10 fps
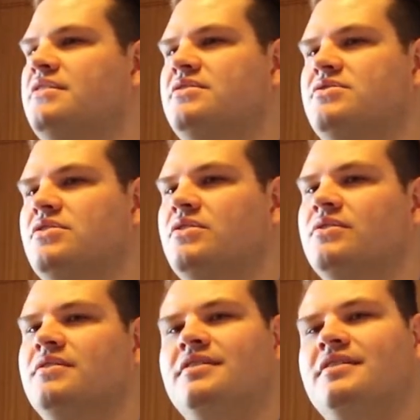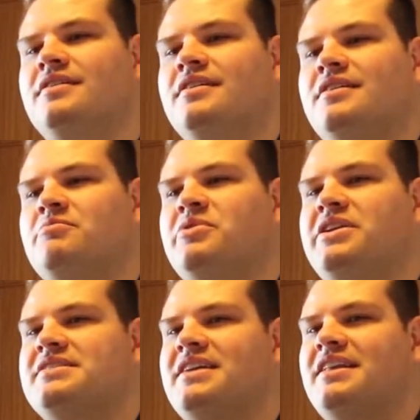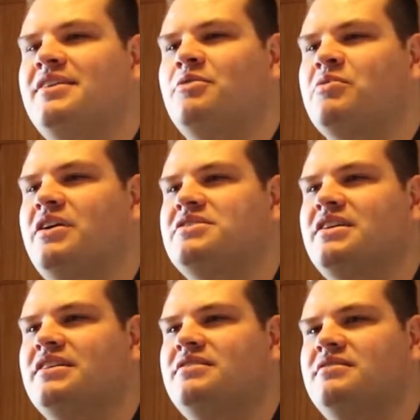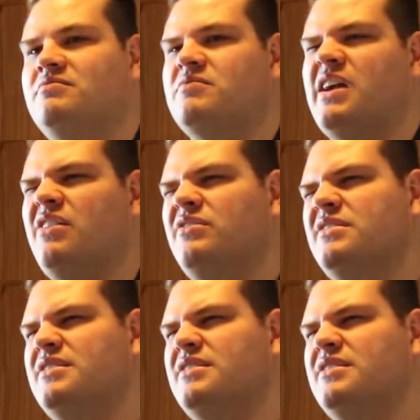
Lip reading: So pretty exciting little project. I